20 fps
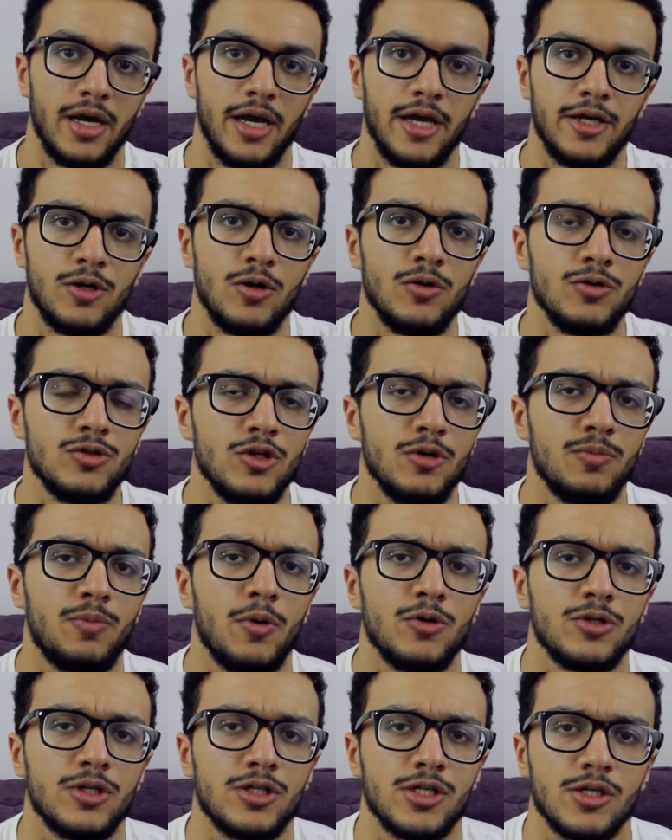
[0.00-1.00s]
It also
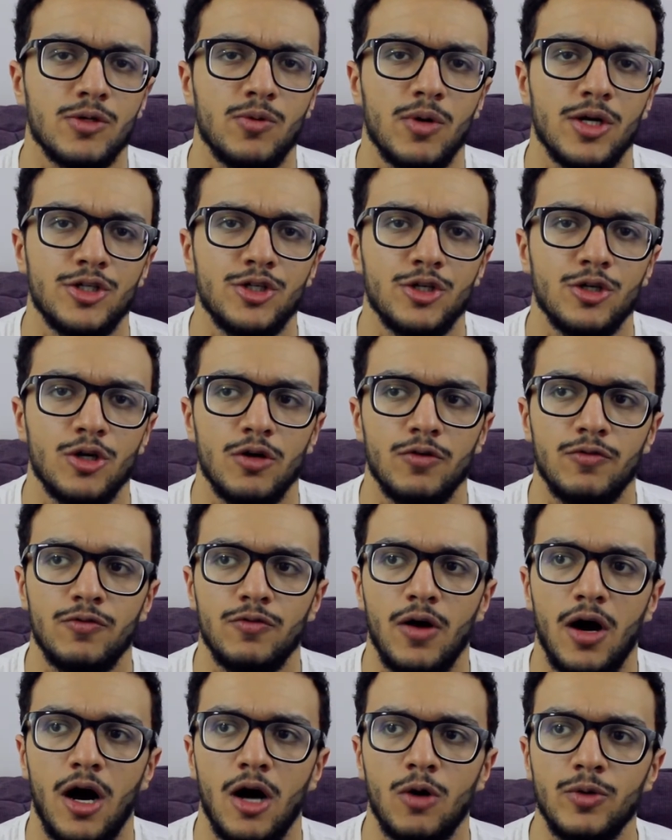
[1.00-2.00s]
poses the question
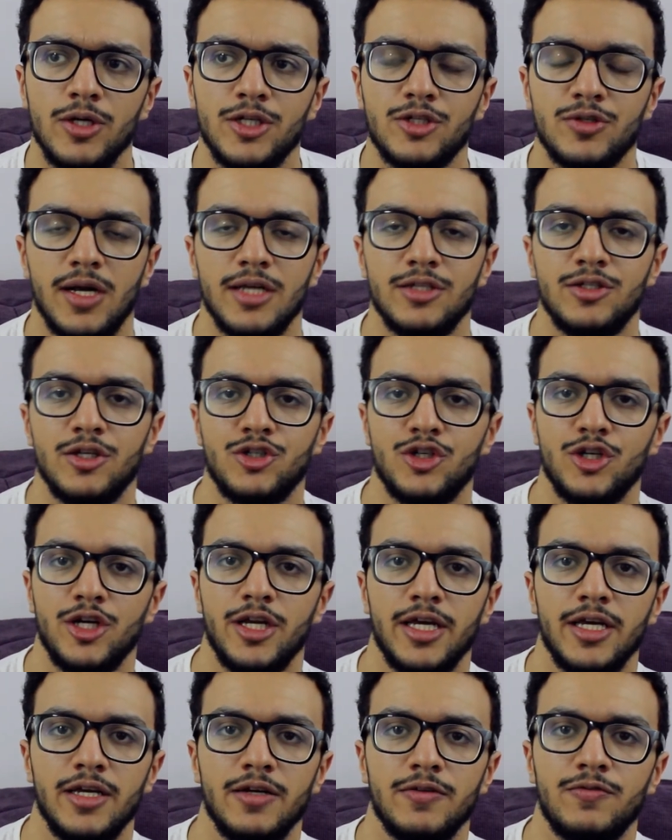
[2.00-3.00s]
of, are we
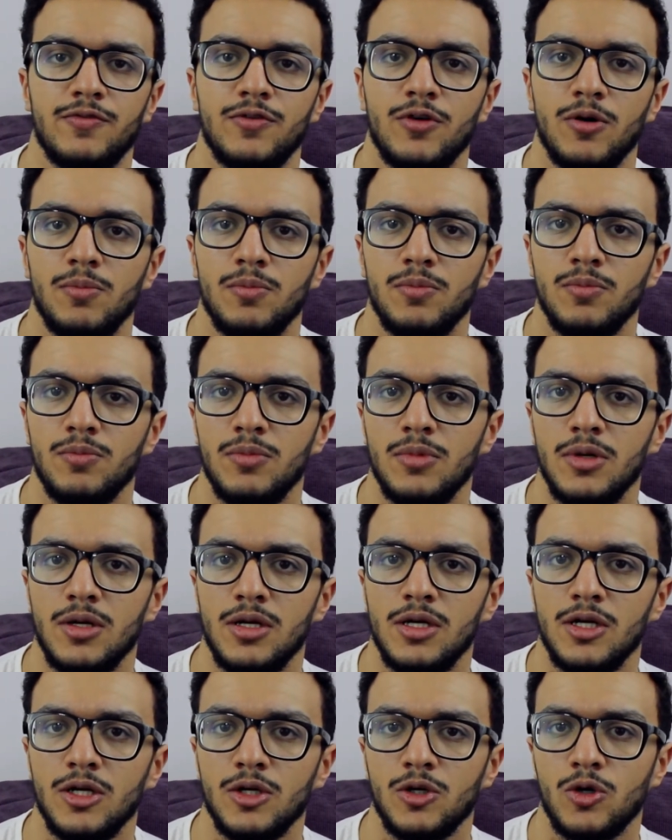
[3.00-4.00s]
transitioning from
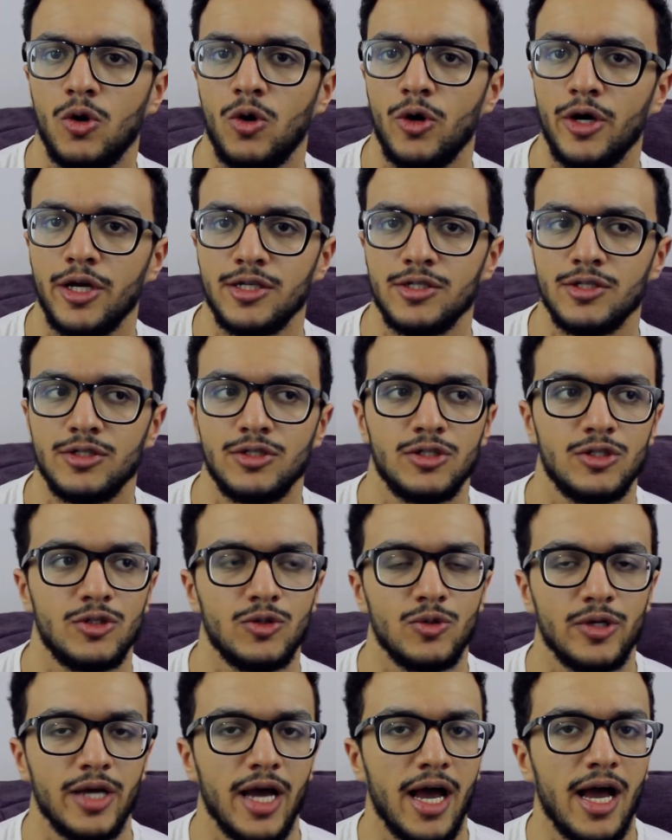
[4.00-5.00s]
coins
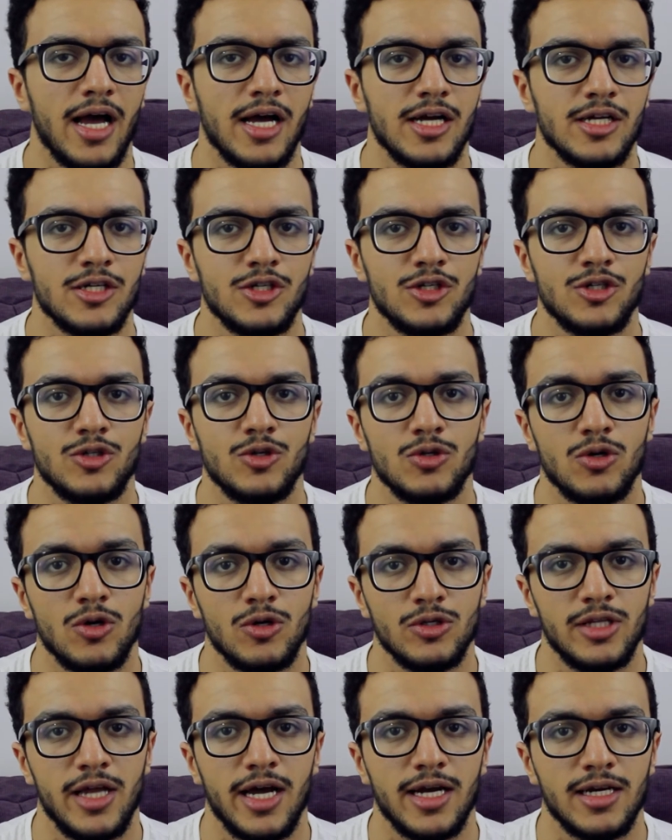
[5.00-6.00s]
to cash to
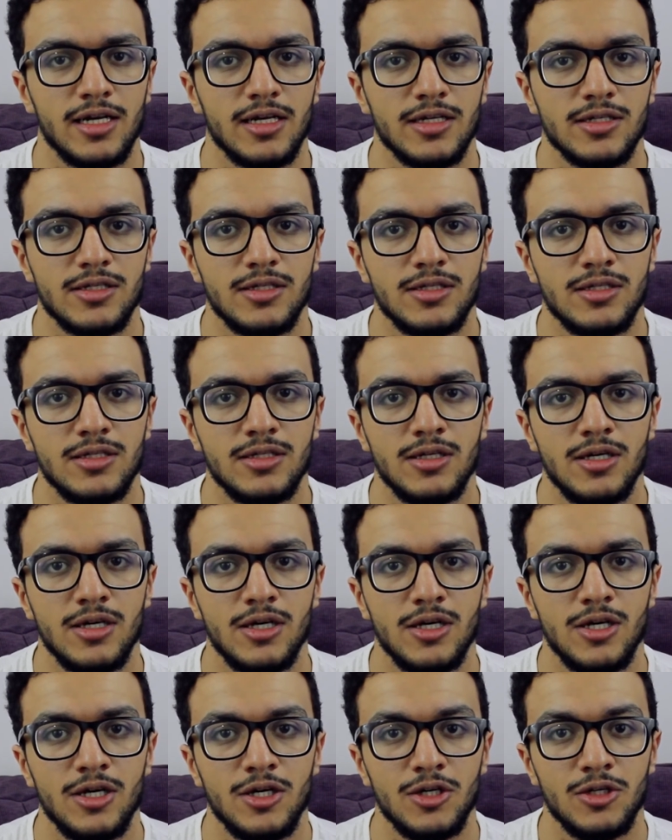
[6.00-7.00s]
contactless
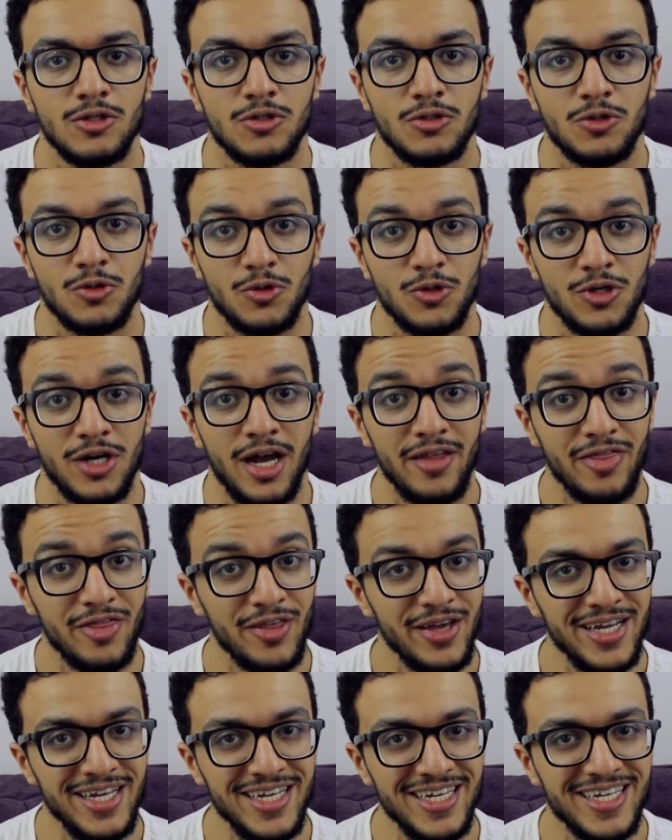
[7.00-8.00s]
to
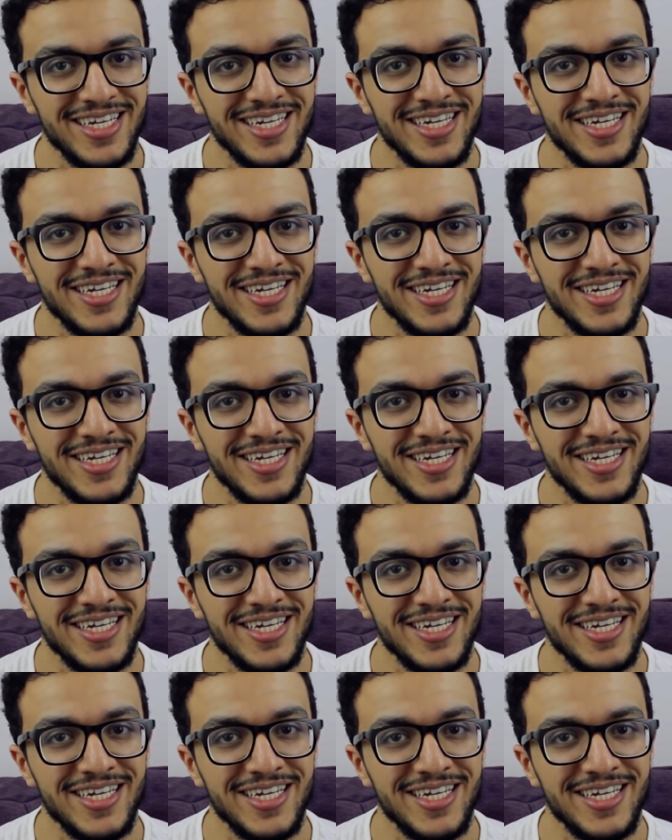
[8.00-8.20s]
nothing?